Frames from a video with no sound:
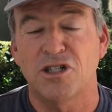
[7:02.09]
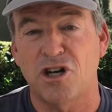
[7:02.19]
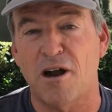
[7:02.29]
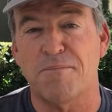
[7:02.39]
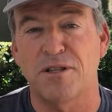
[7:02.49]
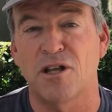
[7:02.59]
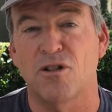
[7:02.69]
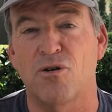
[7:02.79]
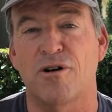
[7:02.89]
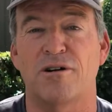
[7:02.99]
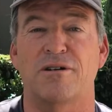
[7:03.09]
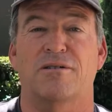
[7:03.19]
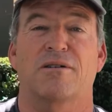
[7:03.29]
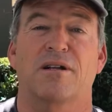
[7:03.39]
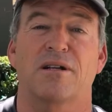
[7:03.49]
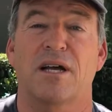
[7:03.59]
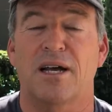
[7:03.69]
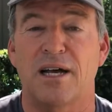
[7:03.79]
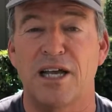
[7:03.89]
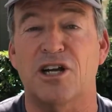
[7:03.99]
sharp in the Lord,
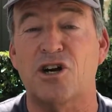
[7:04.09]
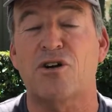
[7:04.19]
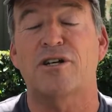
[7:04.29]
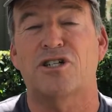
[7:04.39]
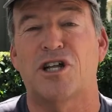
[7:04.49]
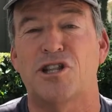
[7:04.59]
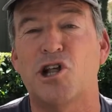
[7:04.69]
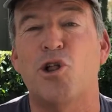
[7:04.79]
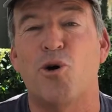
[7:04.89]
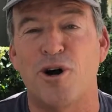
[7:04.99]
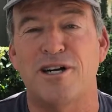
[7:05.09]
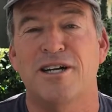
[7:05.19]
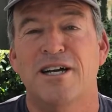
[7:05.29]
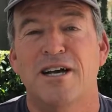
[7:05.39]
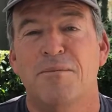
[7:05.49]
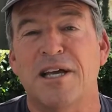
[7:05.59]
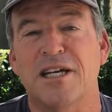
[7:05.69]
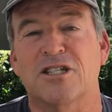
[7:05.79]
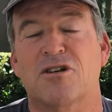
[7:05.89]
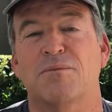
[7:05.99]
encouraged in the Lord.
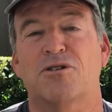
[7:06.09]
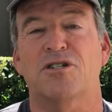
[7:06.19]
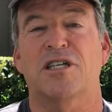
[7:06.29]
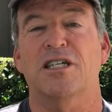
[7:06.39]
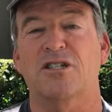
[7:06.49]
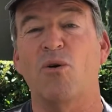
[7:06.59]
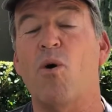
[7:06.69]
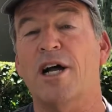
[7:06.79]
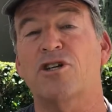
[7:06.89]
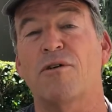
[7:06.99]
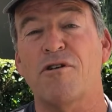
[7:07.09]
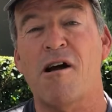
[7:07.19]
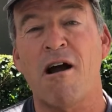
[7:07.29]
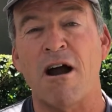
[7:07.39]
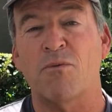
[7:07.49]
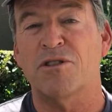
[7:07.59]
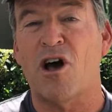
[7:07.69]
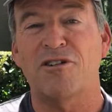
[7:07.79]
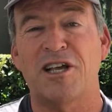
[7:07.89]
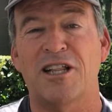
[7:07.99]
Because Scripture says to watch over our heart with
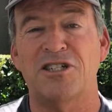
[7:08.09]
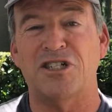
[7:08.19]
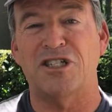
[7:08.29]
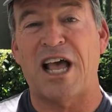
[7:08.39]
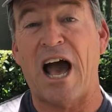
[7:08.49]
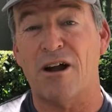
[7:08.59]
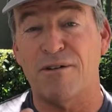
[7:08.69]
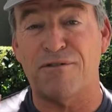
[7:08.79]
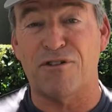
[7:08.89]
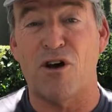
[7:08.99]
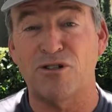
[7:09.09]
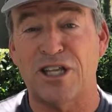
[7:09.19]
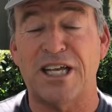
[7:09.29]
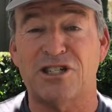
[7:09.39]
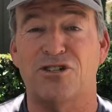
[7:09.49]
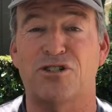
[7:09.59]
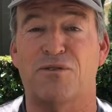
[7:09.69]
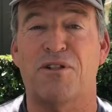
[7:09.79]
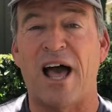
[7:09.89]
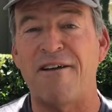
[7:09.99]
all diligence, out of it flows the issues
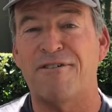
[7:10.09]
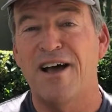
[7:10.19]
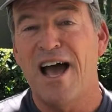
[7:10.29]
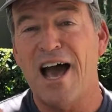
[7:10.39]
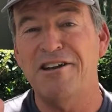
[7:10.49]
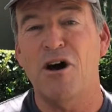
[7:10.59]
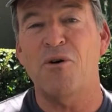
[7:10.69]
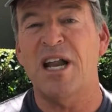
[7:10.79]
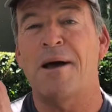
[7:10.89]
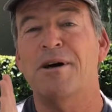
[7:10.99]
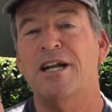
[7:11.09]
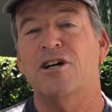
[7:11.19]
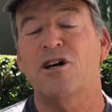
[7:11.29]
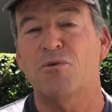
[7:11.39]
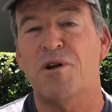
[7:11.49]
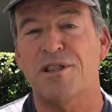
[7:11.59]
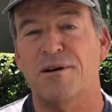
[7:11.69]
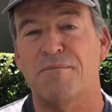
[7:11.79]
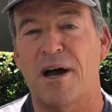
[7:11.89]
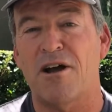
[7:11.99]
of life. I know when I'm in a good
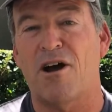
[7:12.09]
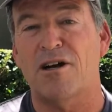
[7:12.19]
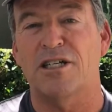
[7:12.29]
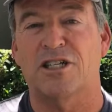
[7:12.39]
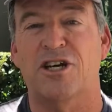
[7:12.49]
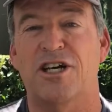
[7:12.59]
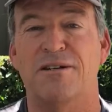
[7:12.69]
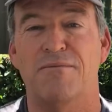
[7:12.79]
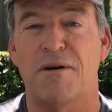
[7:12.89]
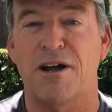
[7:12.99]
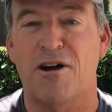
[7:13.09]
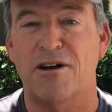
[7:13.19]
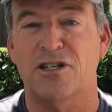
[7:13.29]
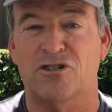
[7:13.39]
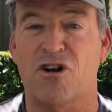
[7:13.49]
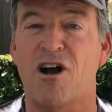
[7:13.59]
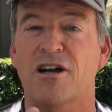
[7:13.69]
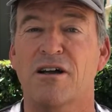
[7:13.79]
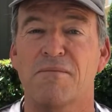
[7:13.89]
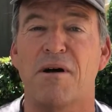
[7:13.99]
rhythm, my heart is good. My heart is
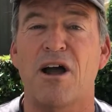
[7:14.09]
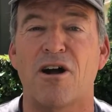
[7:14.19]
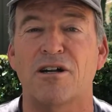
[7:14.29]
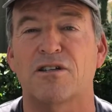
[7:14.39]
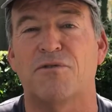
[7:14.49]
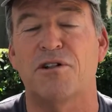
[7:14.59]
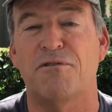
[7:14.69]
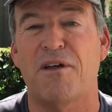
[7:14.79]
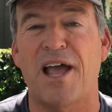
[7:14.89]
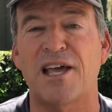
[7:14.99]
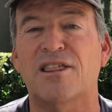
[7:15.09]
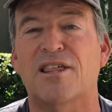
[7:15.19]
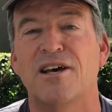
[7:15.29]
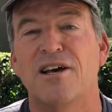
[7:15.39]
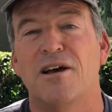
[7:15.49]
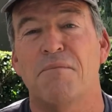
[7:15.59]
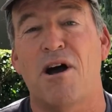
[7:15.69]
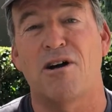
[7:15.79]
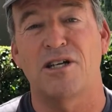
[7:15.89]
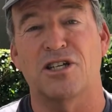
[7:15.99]
strong, my heart is full of faith, my
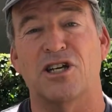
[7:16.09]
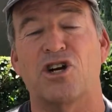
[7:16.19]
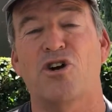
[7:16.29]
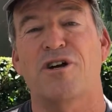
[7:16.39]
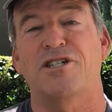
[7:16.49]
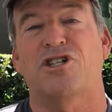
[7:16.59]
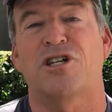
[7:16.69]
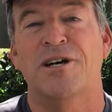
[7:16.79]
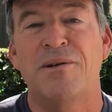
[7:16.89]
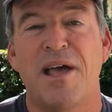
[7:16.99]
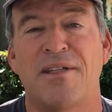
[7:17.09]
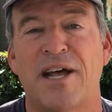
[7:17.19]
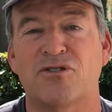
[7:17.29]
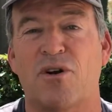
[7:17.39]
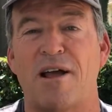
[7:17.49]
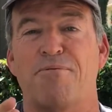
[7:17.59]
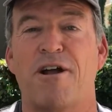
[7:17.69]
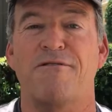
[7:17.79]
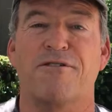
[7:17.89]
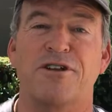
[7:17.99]
heart is encouraged, and that's what I
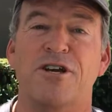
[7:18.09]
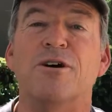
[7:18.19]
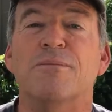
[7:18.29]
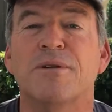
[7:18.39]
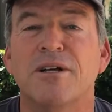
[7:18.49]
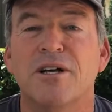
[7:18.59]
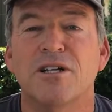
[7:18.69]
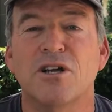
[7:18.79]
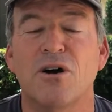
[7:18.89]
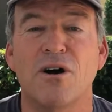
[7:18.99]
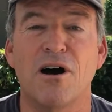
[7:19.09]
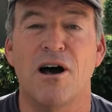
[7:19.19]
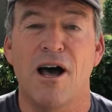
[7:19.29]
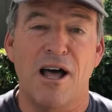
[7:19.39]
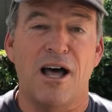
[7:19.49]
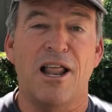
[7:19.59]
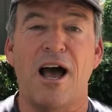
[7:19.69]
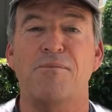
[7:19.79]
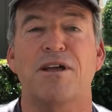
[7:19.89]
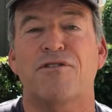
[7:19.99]
pray for you. So
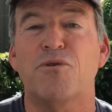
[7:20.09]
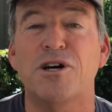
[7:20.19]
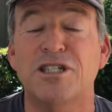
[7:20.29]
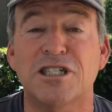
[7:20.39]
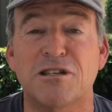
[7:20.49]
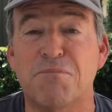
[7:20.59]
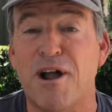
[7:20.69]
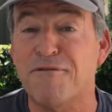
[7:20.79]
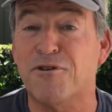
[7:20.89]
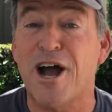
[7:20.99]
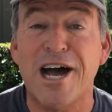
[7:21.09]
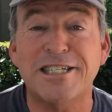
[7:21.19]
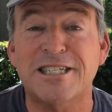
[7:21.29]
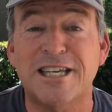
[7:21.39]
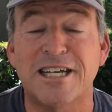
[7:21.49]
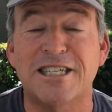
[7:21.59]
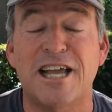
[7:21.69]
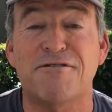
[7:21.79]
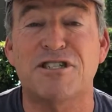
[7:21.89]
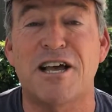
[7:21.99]
allow me, if you would, just to pray for us as
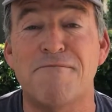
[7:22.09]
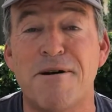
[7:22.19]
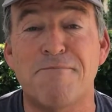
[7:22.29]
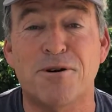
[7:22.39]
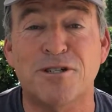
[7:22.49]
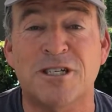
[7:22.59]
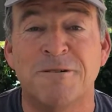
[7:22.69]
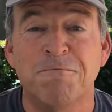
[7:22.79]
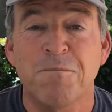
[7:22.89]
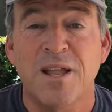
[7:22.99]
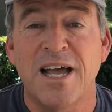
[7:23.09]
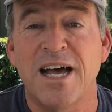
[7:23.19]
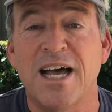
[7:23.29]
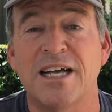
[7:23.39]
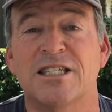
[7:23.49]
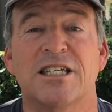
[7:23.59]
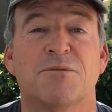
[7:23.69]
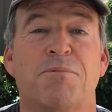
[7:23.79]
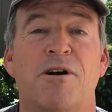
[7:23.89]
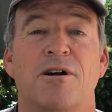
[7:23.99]
AFCM members, as
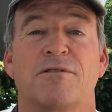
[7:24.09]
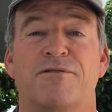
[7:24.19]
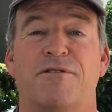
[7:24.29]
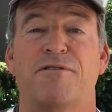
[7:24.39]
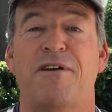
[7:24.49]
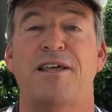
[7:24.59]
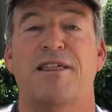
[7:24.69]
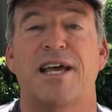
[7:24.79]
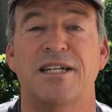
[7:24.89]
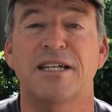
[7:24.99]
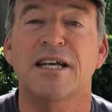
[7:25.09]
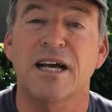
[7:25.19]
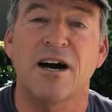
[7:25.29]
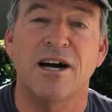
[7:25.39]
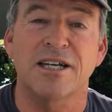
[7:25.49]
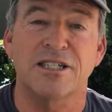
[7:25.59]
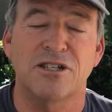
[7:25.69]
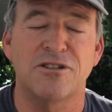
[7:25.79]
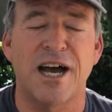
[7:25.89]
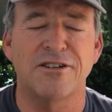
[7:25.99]
this part of Faith Aid
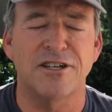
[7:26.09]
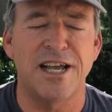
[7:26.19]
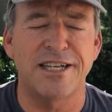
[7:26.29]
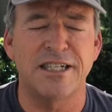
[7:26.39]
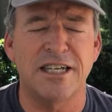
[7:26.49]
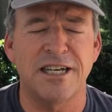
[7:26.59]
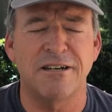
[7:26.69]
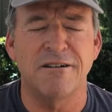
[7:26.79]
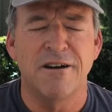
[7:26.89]
August 2018.